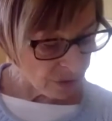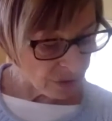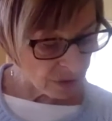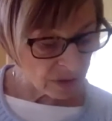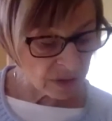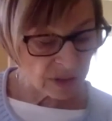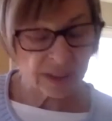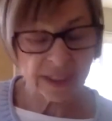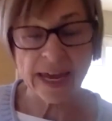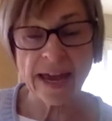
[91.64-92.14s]

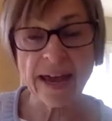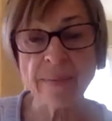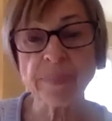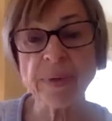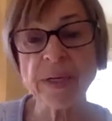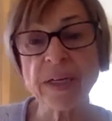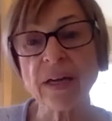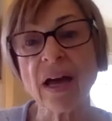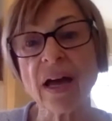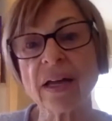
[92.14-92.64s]
Kugel's
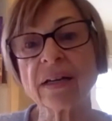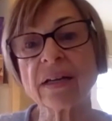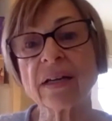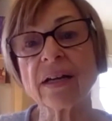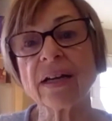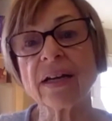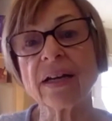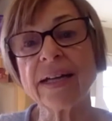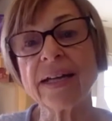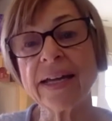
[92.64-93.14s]
Happy
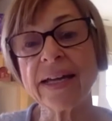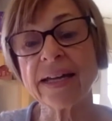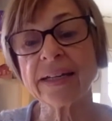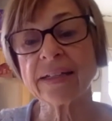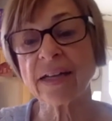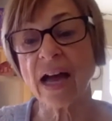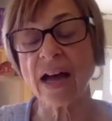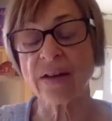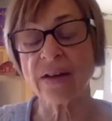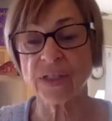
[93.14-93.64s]
Hanukkah,
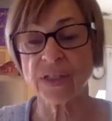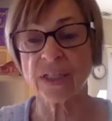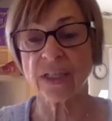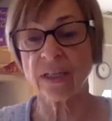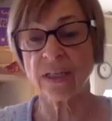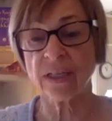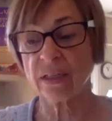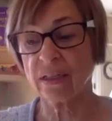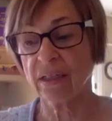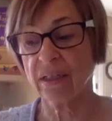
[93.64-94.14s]
Ann
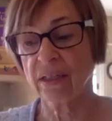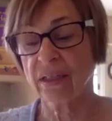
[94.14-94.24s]
Koffsky.